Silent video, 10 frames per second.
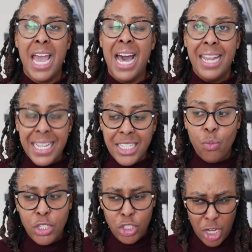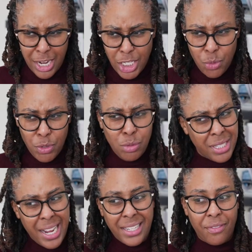Unless you were
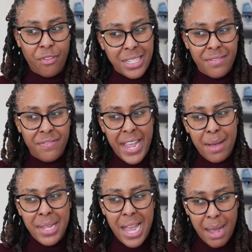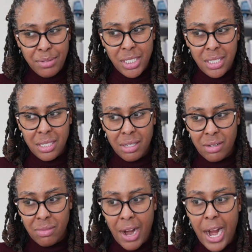using like the friends and family option,
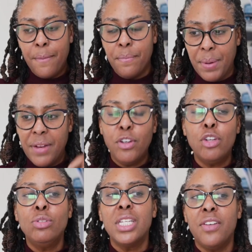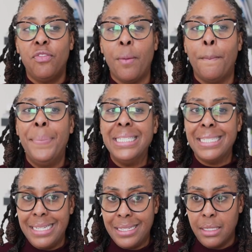right? But if you're using it for
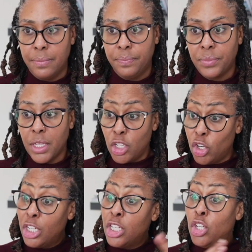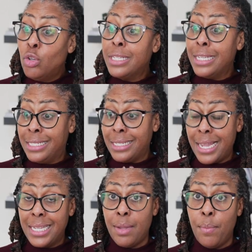business, you're using it just
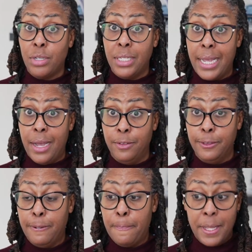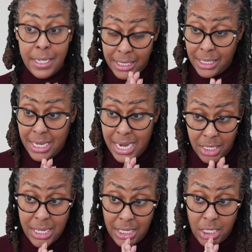like it's a merchant account.
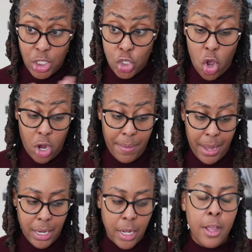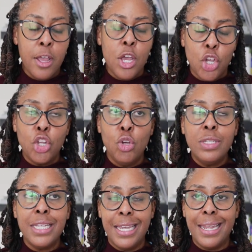Let's just talk about it. You're
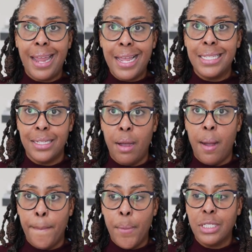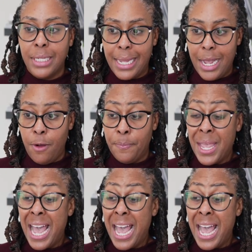using it like it's a merchant account.